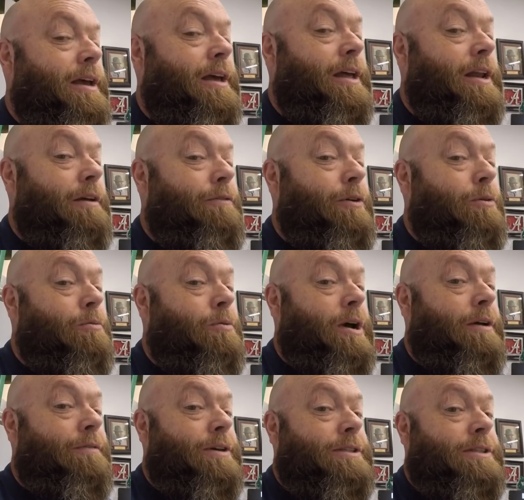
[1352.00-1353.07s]
And if your
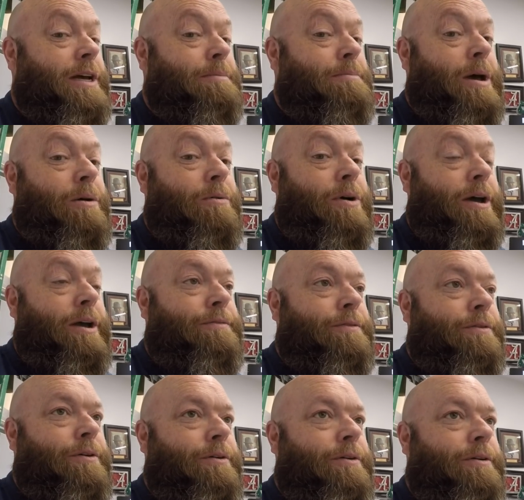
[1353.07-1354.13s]
wife is like my wife
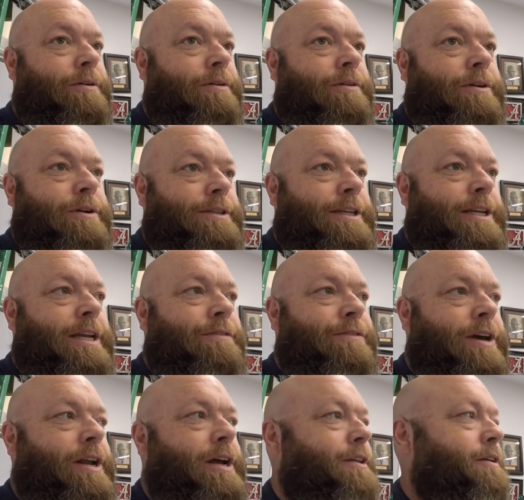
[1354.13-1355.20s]
or a
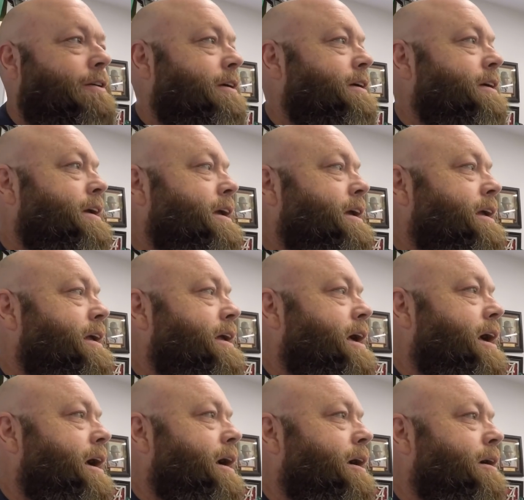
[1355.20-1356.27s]
significant other,
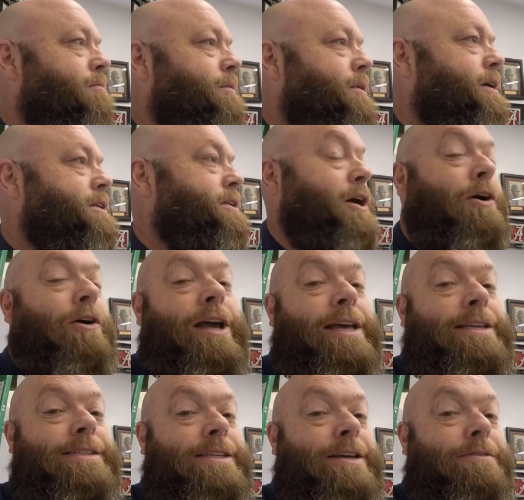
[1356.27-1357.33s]
um, she currently
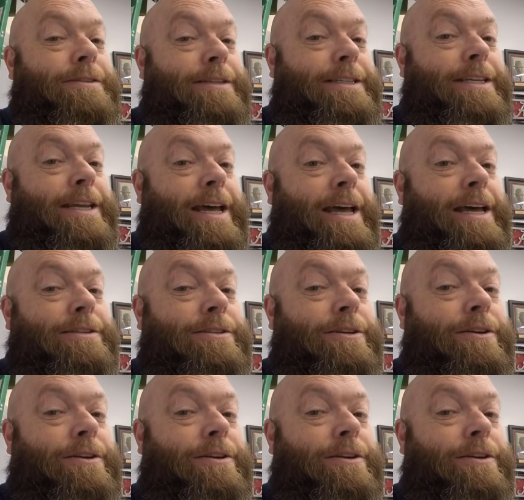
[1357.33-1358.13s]
has a son of 69, so